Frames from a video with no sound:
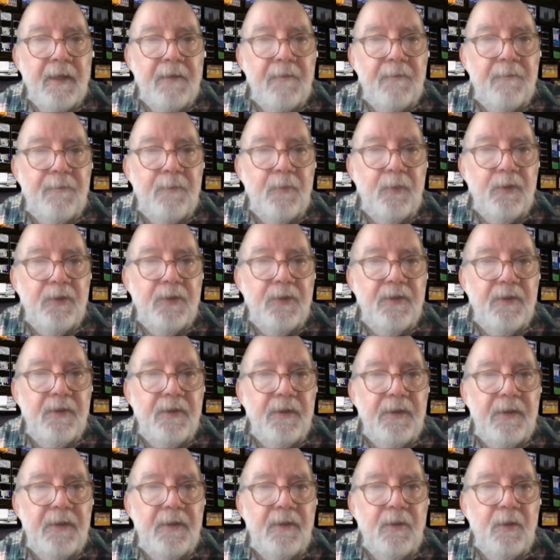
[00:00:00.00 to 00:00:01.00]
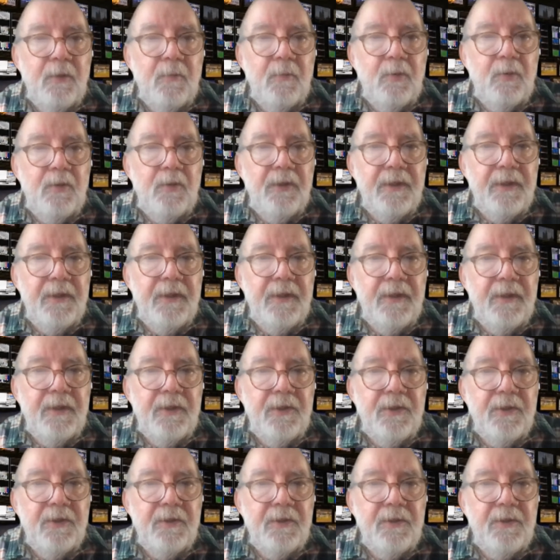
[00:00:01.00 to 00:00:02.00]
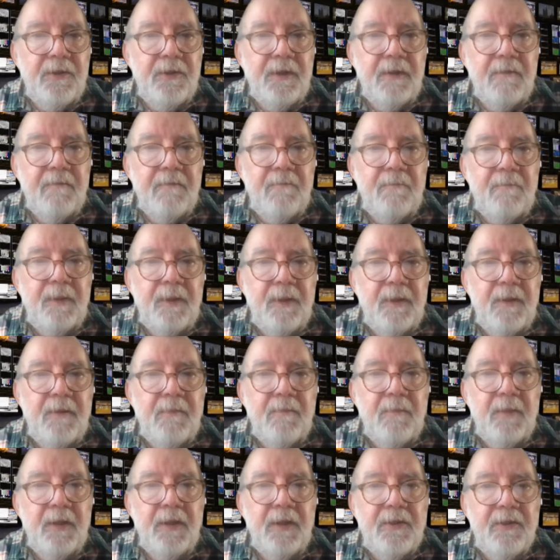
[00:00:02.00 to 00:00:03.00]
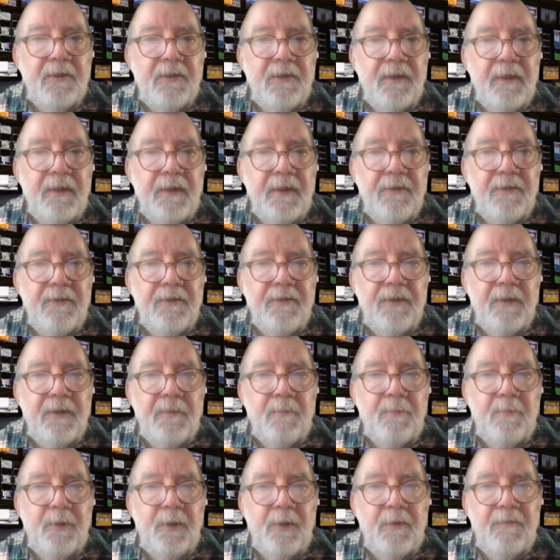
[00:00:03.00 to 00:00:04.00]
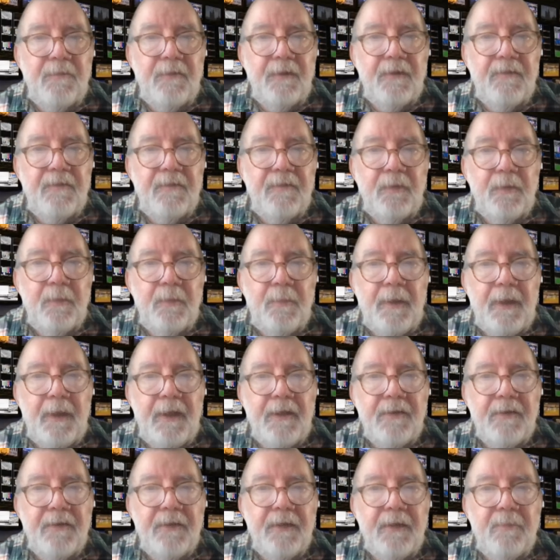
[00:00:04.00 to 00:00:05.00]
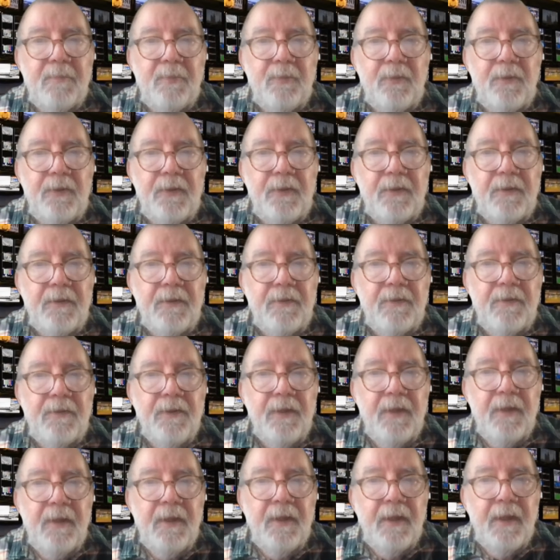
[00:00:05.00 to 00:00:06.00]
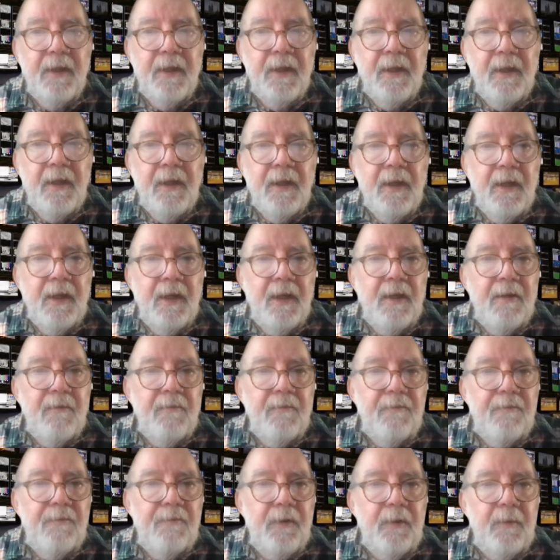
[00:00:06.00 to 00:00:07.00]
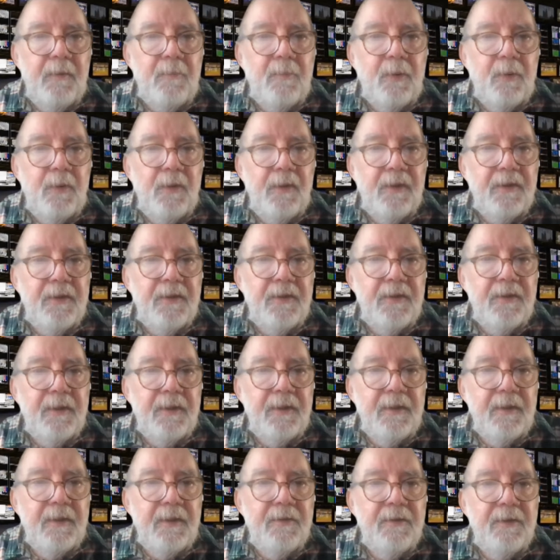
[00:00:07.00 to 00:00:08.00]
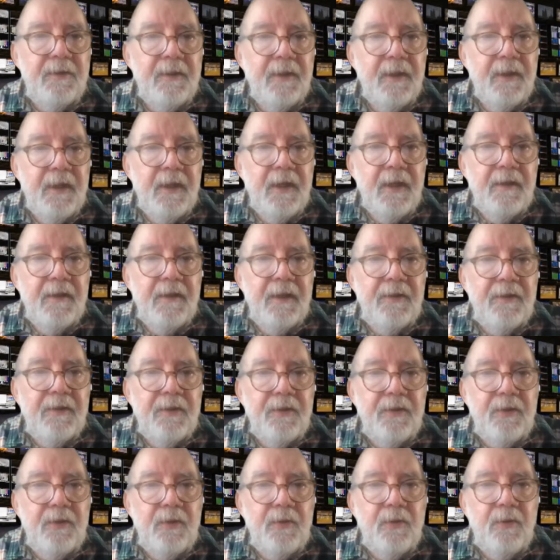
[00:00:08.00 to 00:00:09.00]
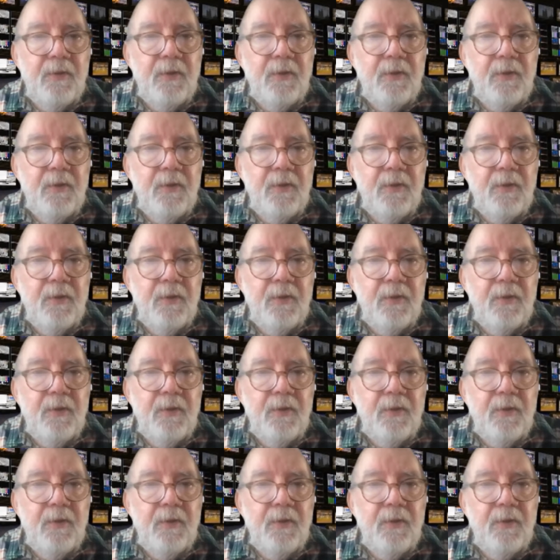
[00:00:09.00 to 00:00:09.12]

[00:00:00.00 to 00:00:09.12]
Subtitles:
Unfortunately, global conditions have been much less than perfect for the past couple of years. And Friedberg says that the new